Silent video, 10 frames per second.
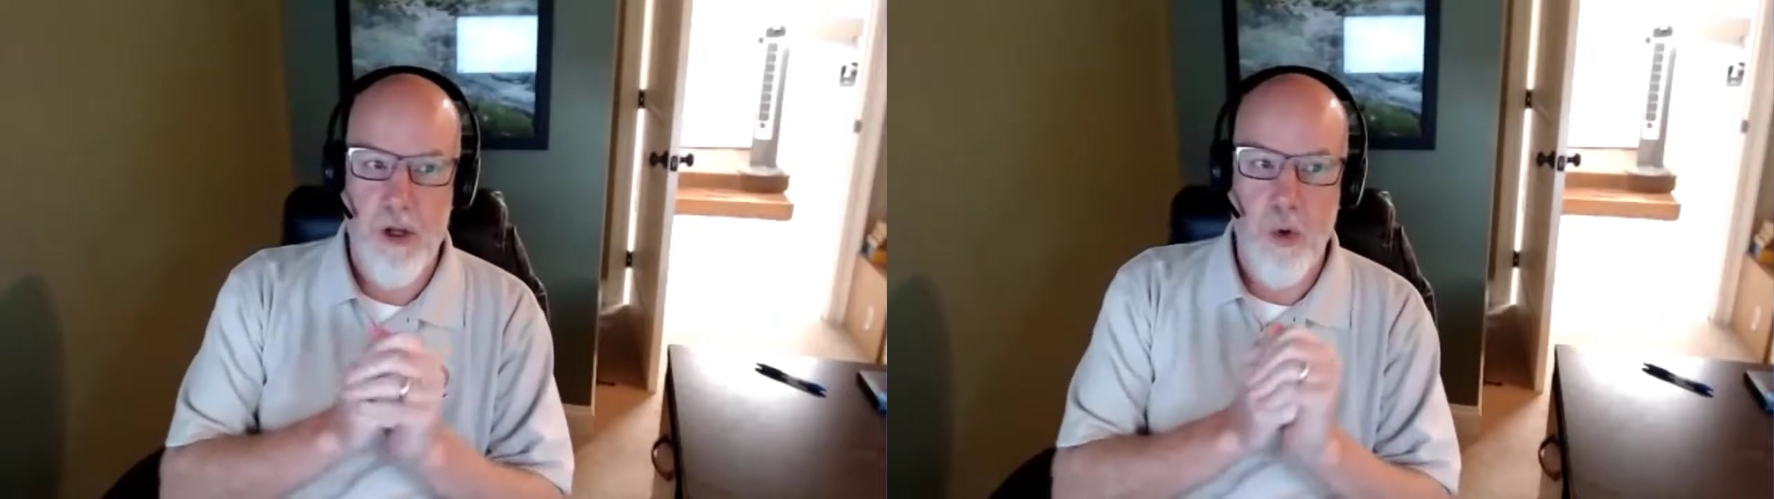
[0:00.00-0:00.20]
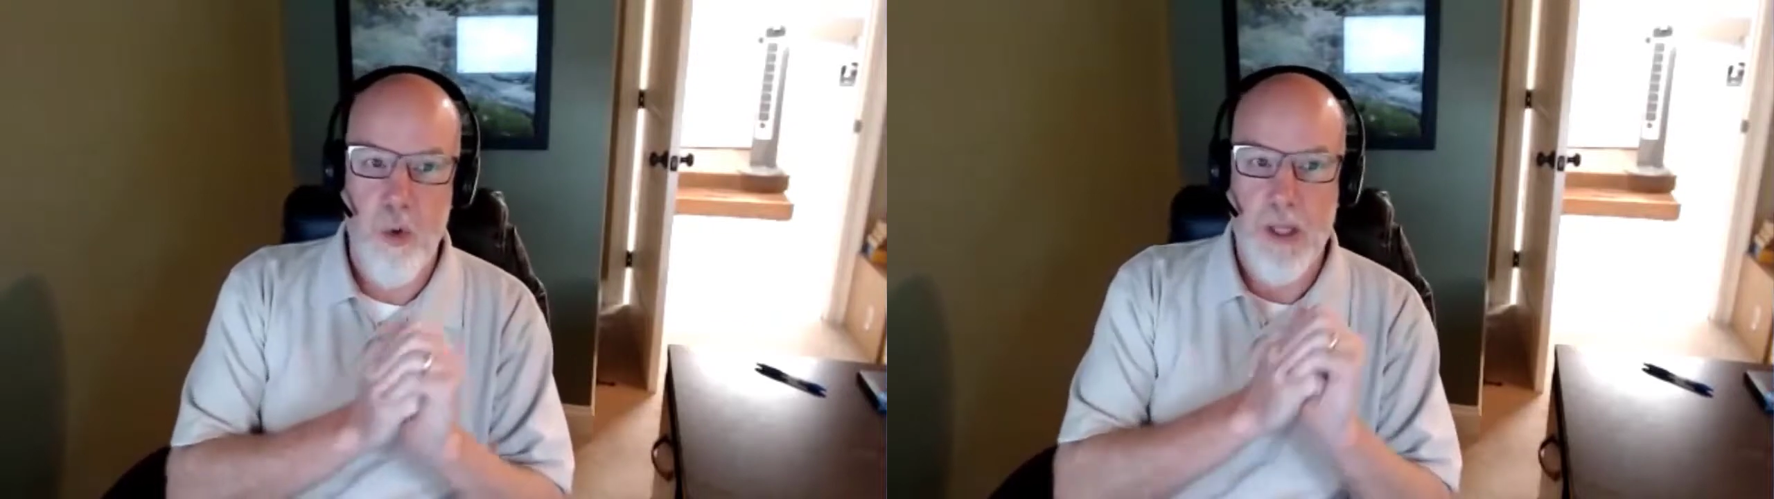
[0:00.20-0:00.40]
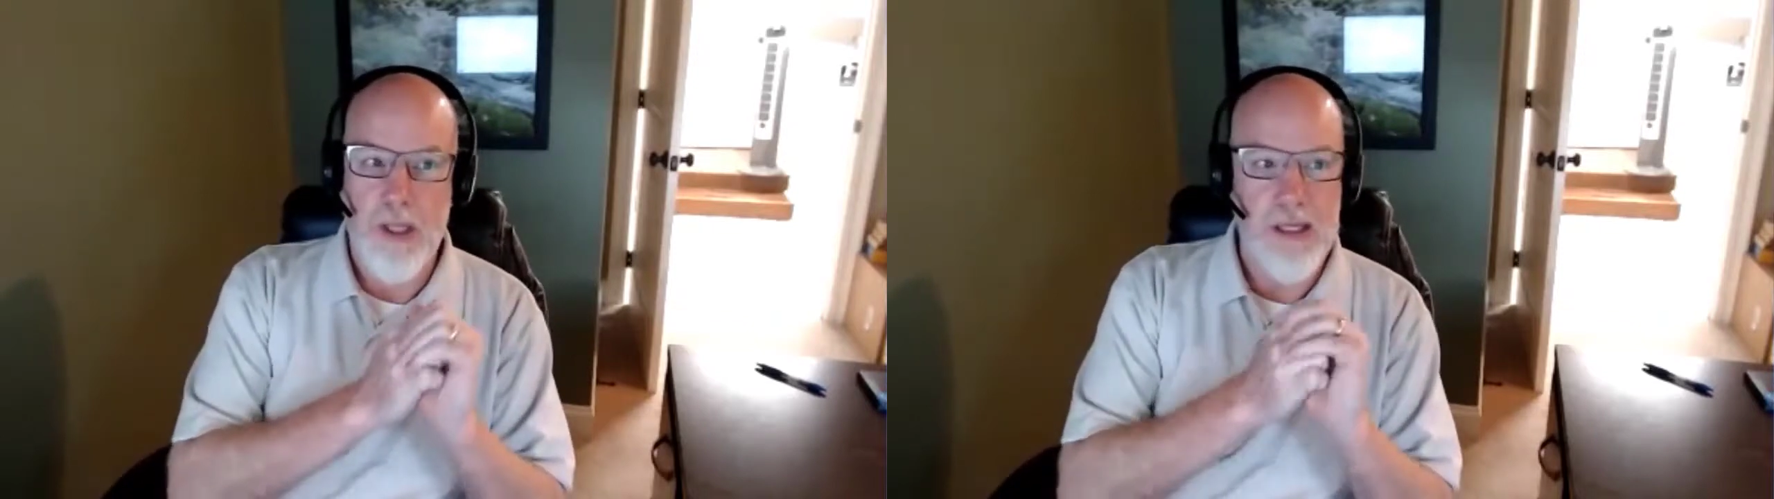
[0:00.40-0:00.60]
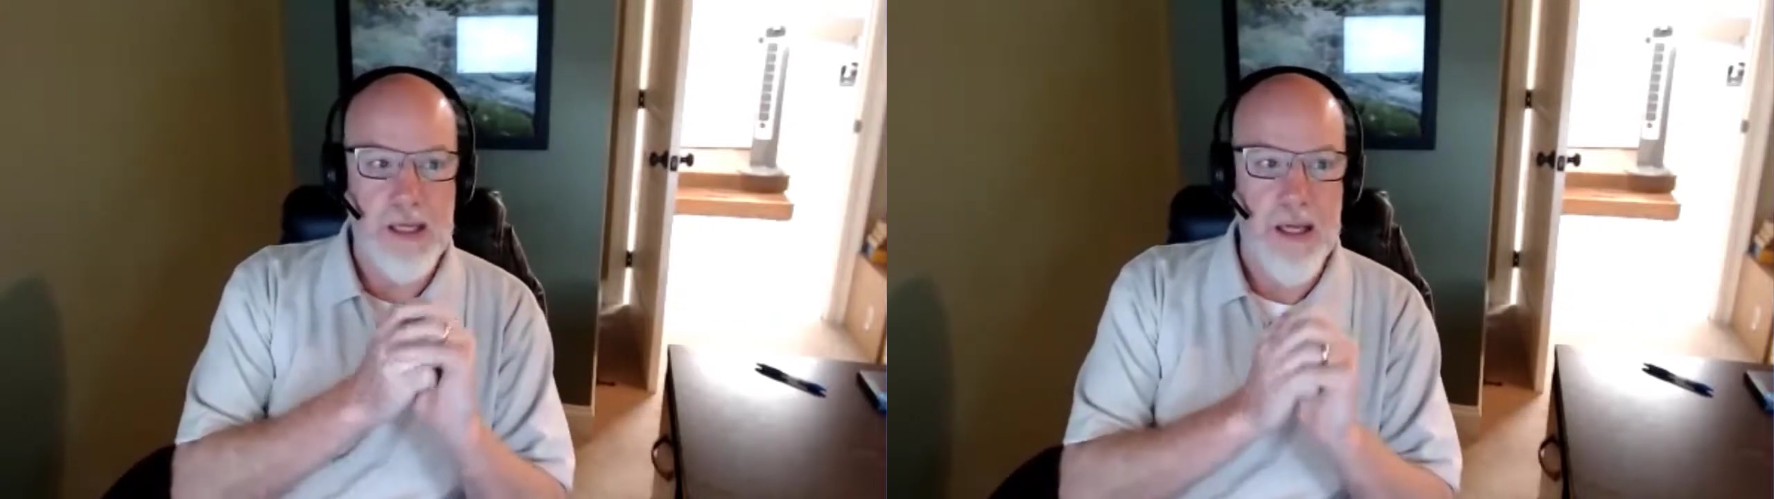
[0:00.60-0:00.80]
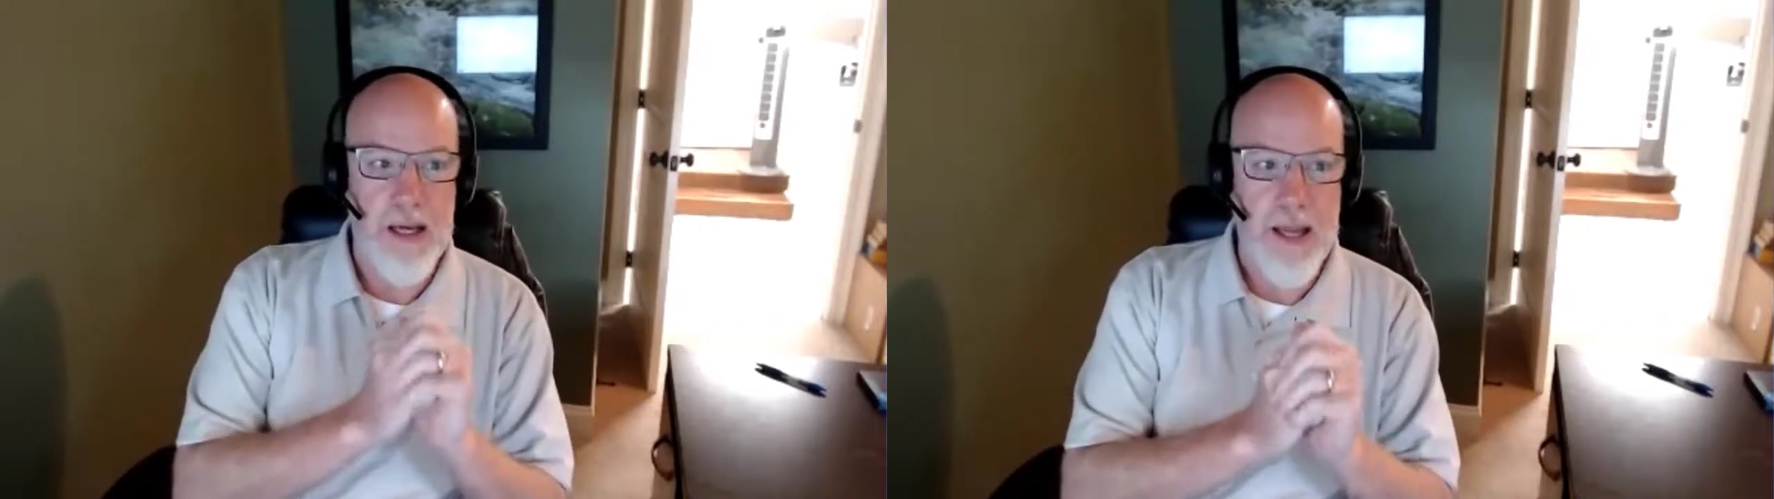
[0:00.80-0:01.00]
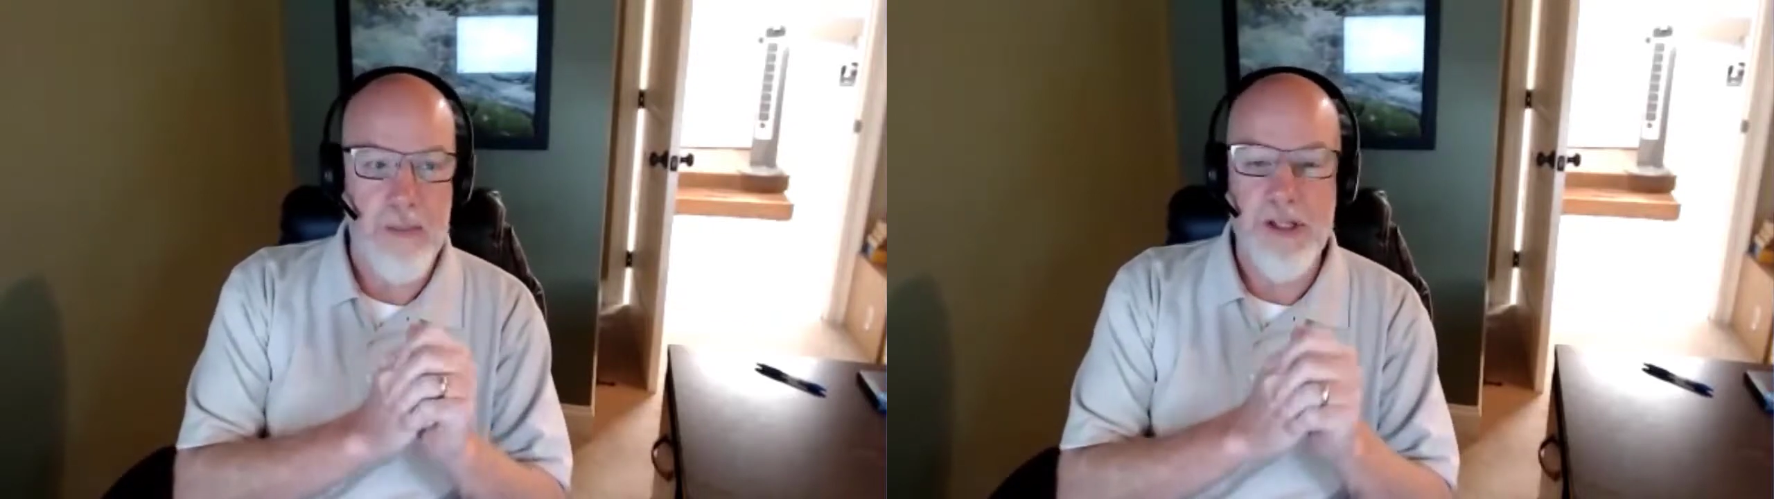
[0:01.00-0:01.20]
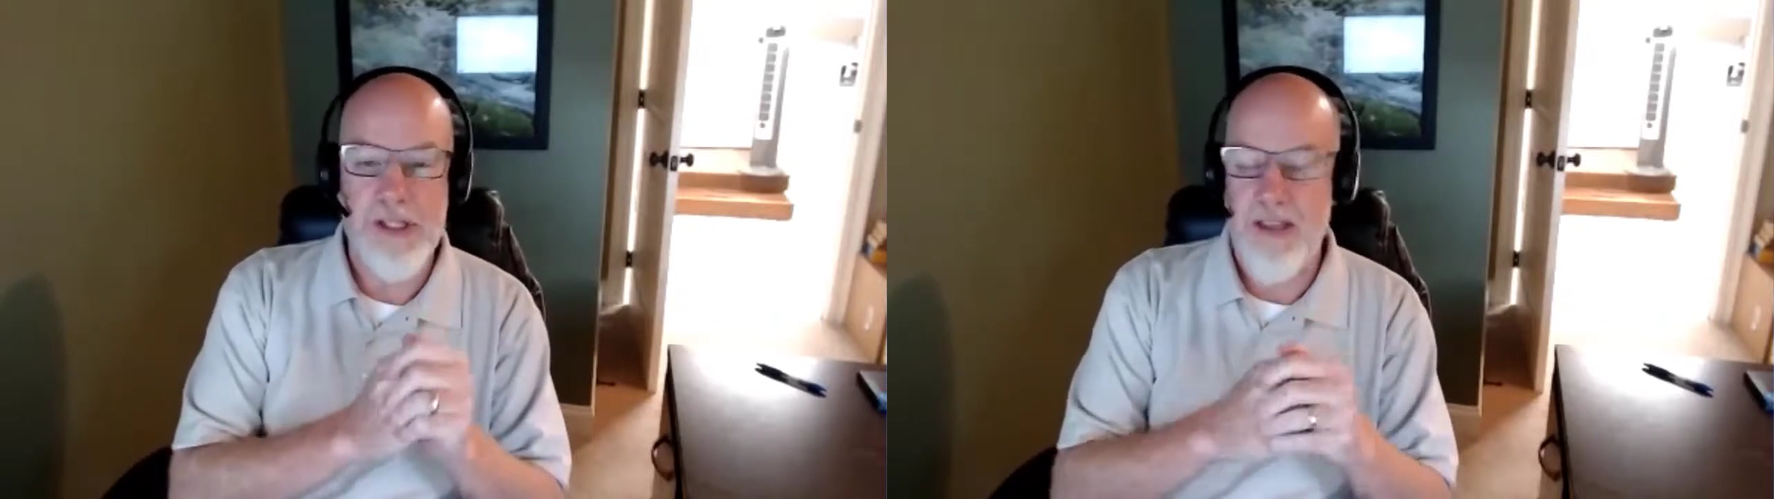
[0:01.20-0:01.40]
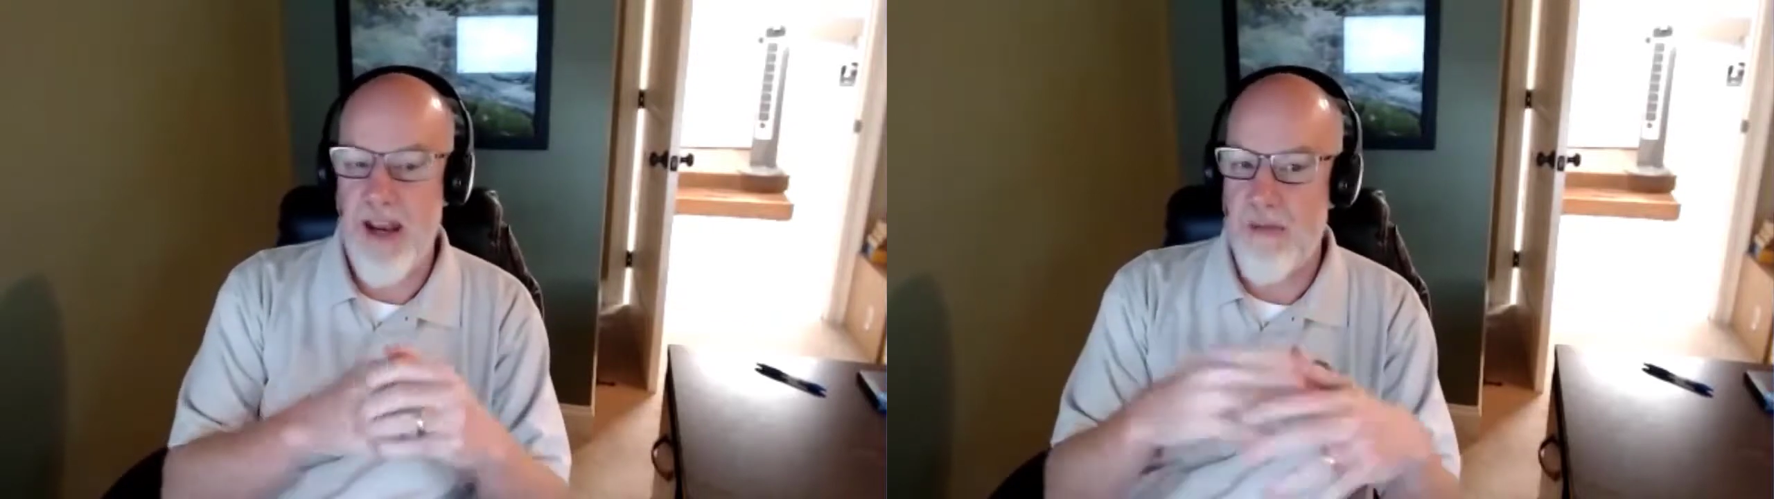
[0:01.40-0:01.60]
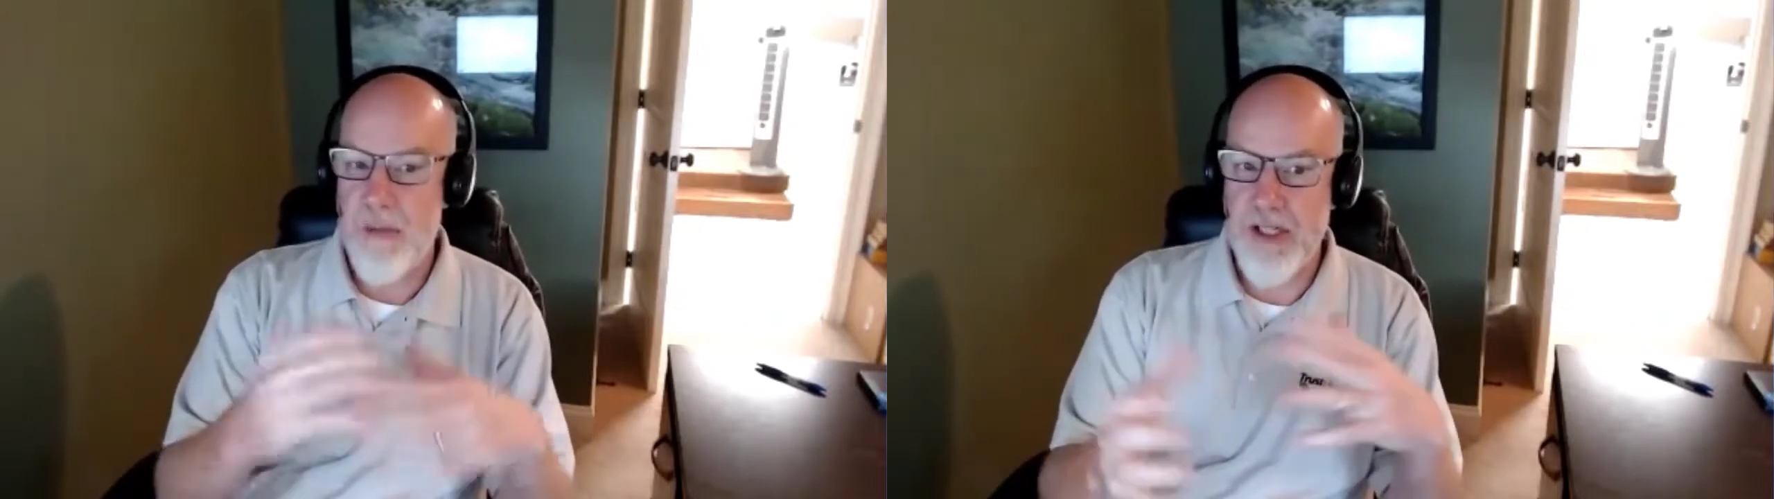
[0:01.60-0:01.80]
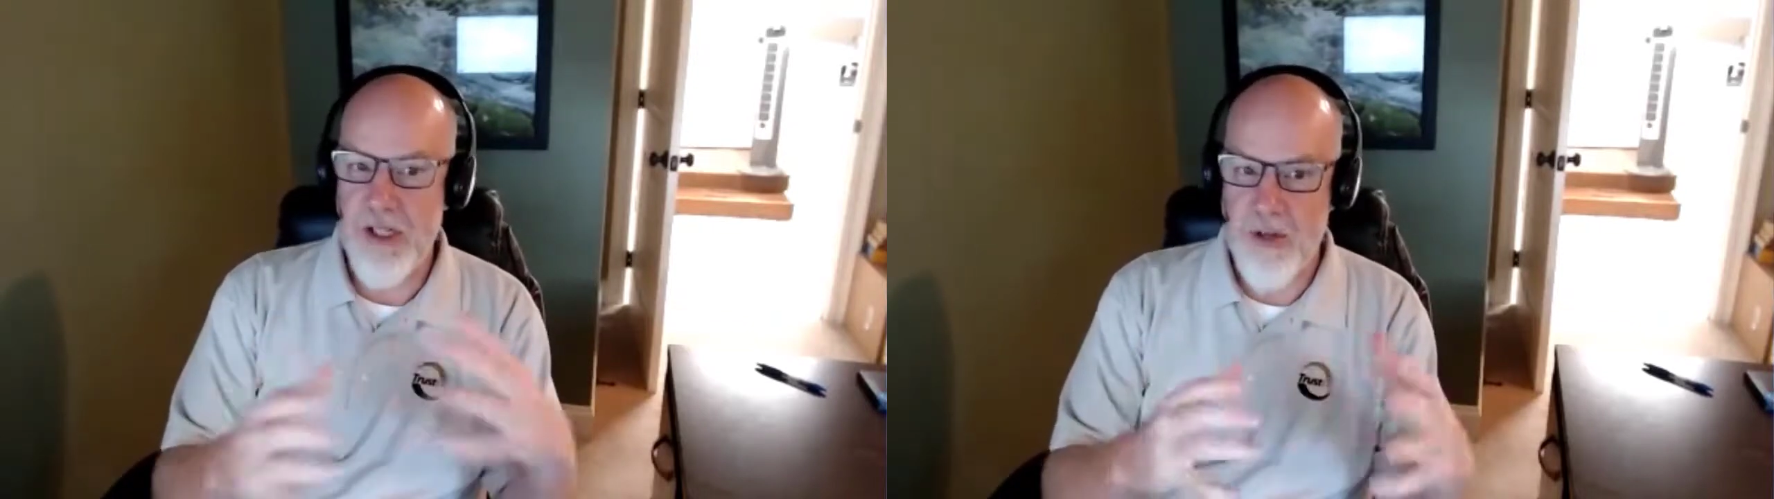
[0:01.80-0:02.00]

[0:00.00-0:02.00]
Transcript: quickly able to see that everybody's